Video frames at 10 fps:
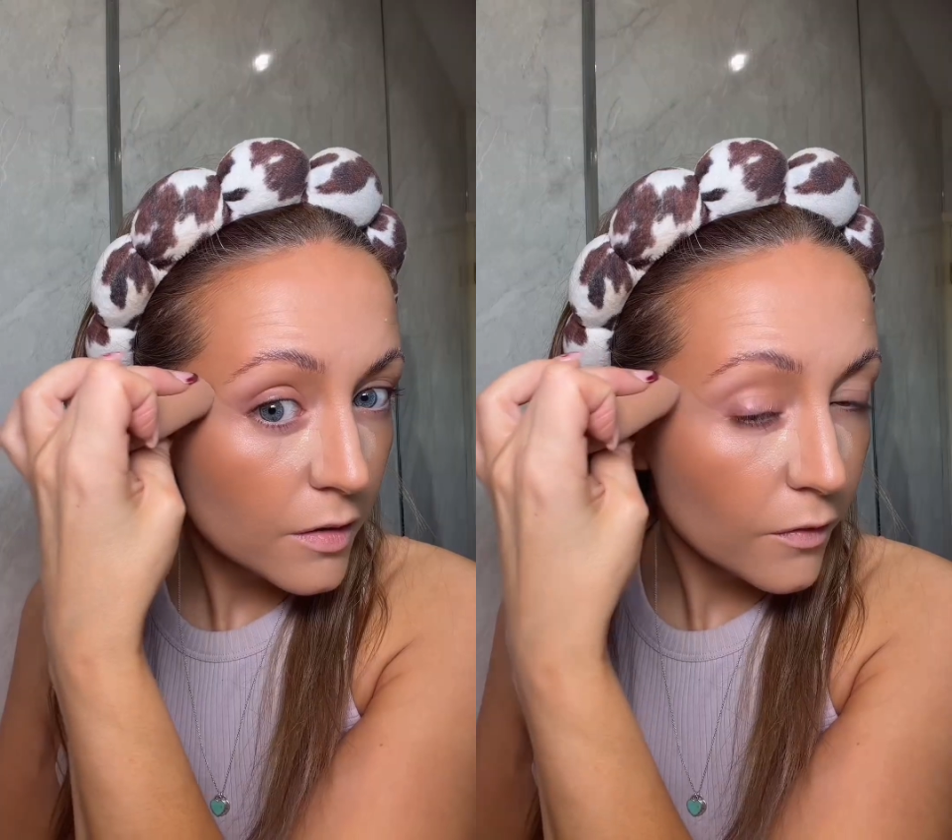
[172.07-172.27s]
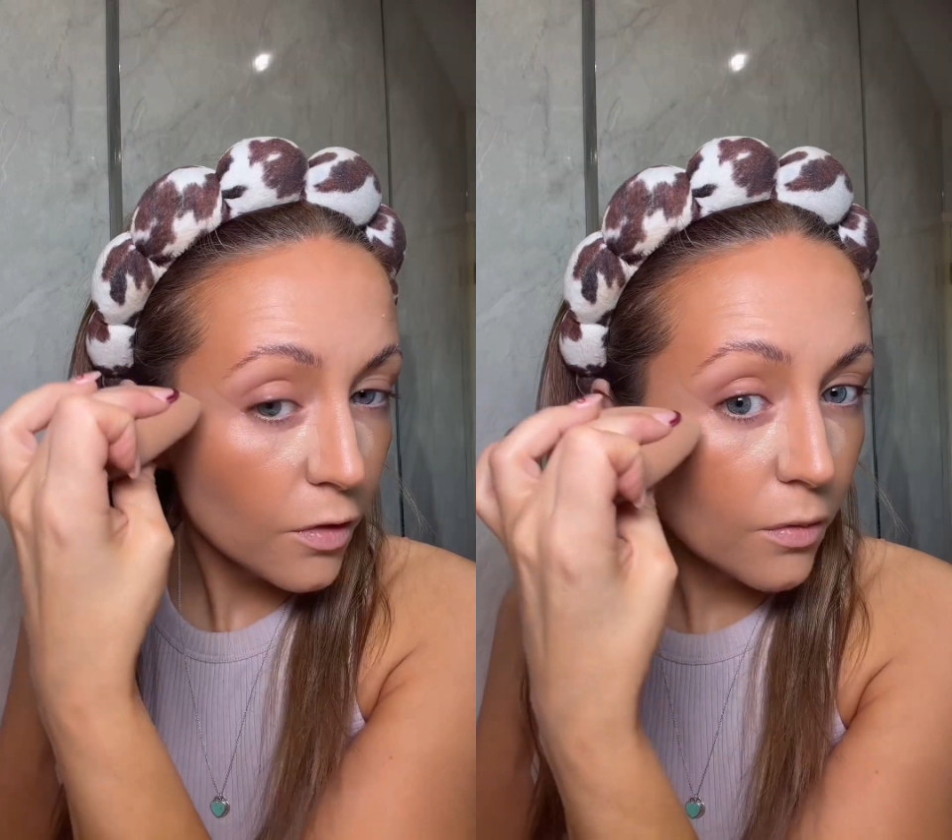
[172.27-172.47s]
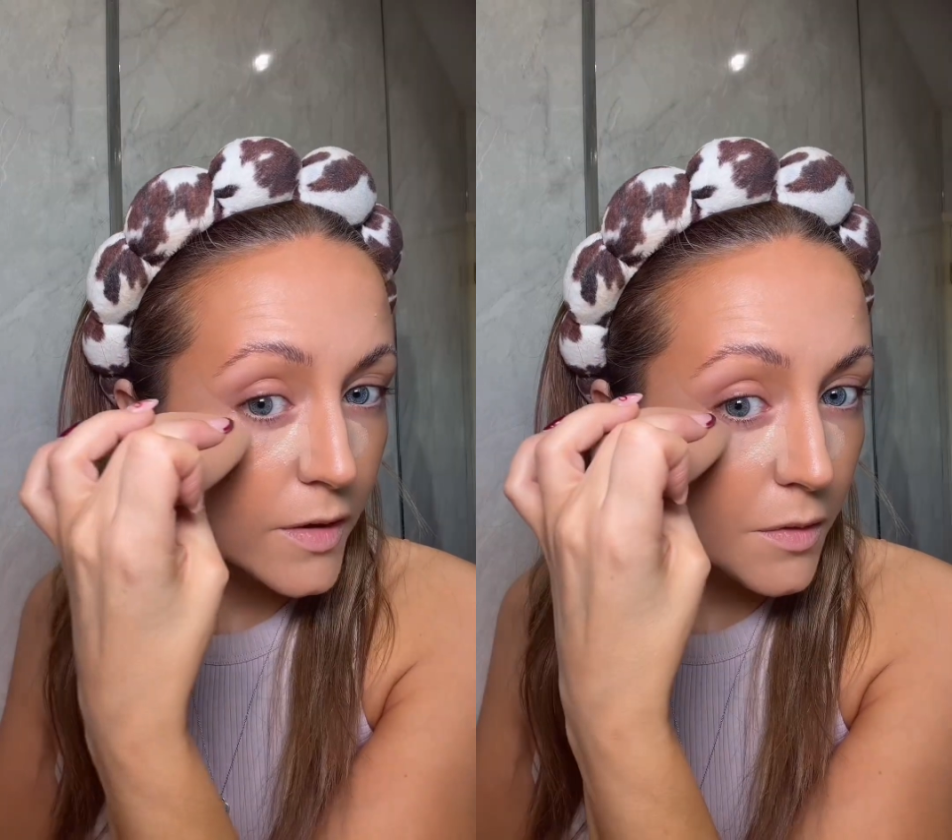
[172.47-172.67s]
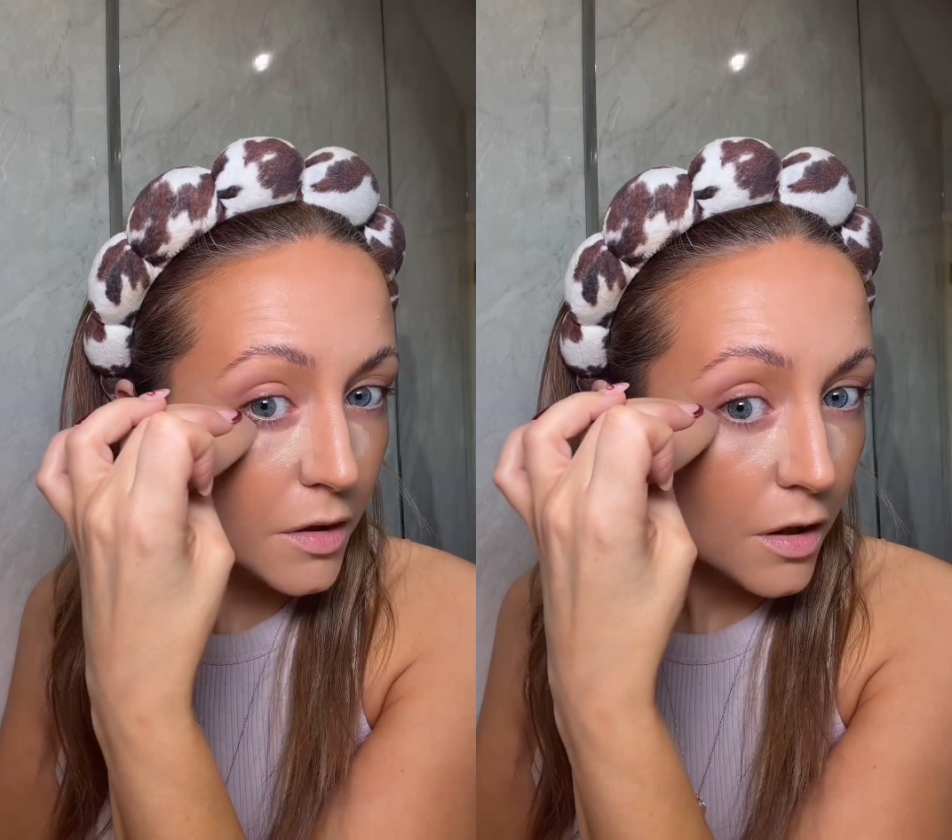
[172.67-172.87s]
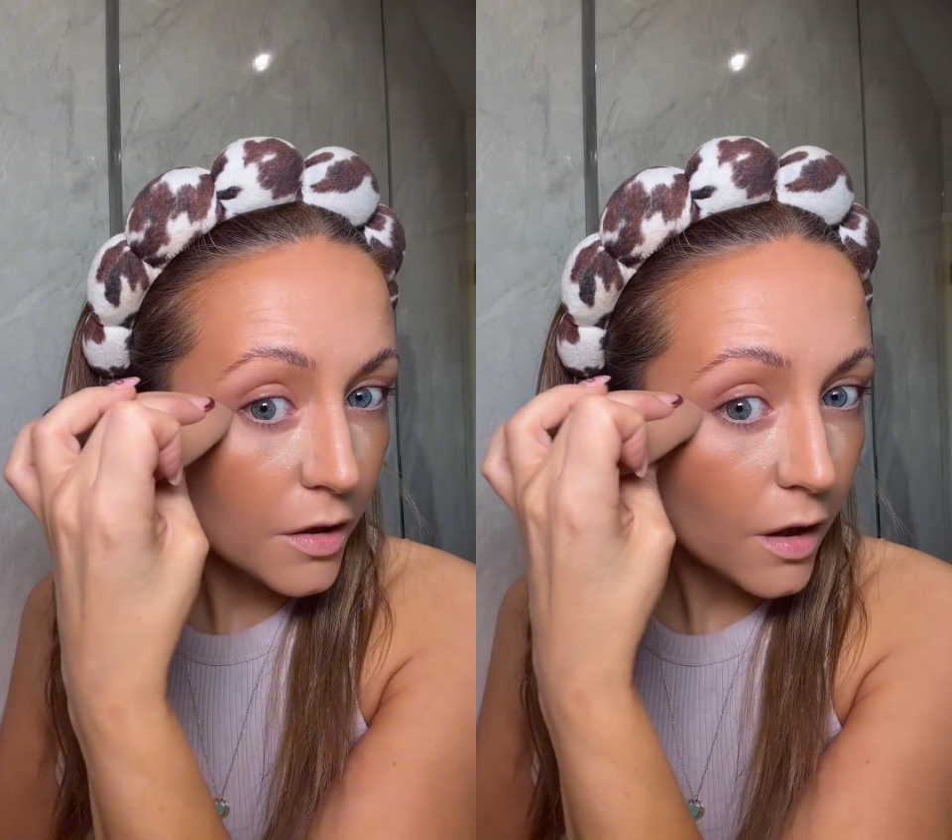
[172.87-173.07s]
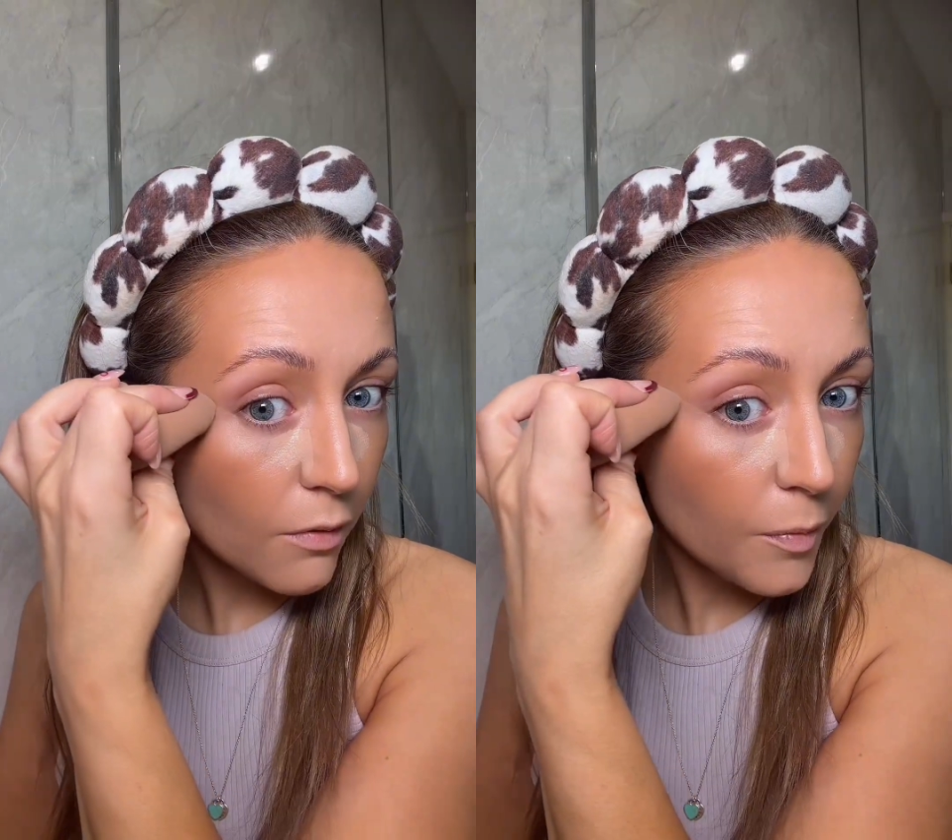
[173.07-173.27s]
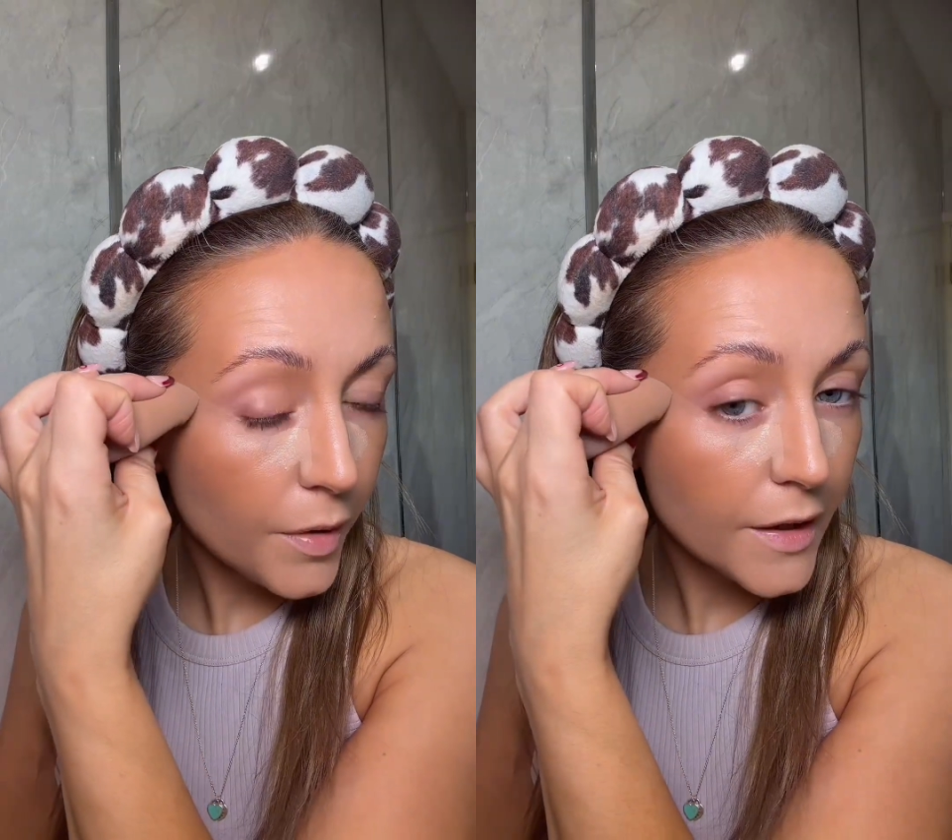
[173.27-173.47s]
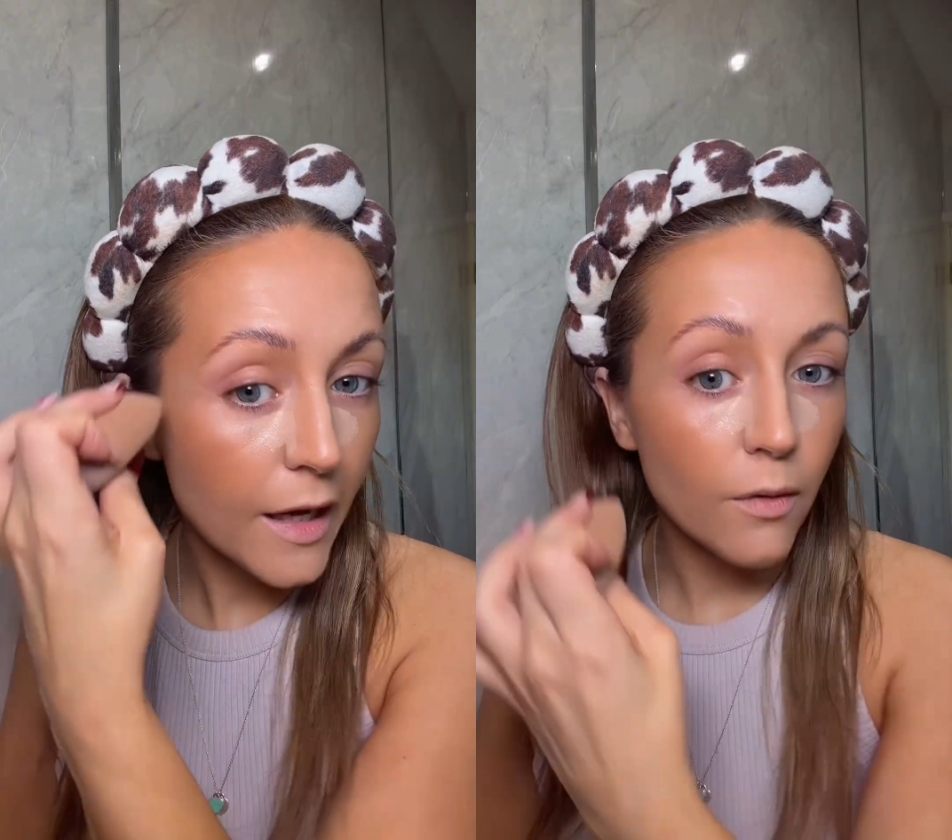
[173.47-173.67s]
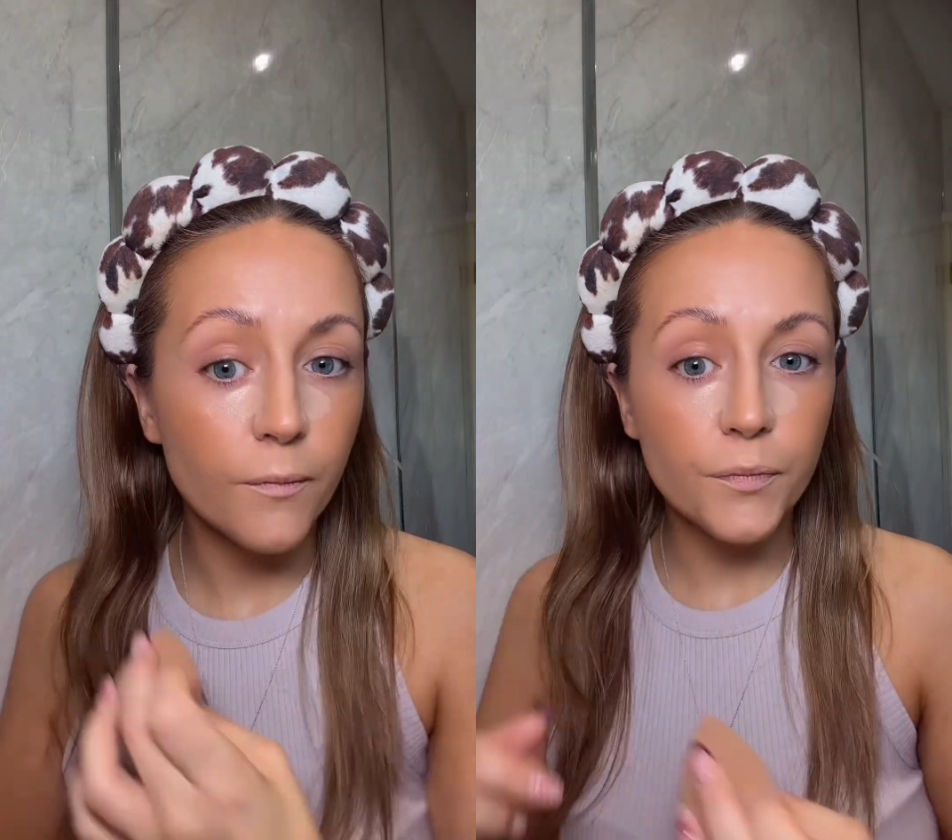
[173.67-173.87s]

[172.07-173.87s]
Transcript: Always want to kind of go up and out.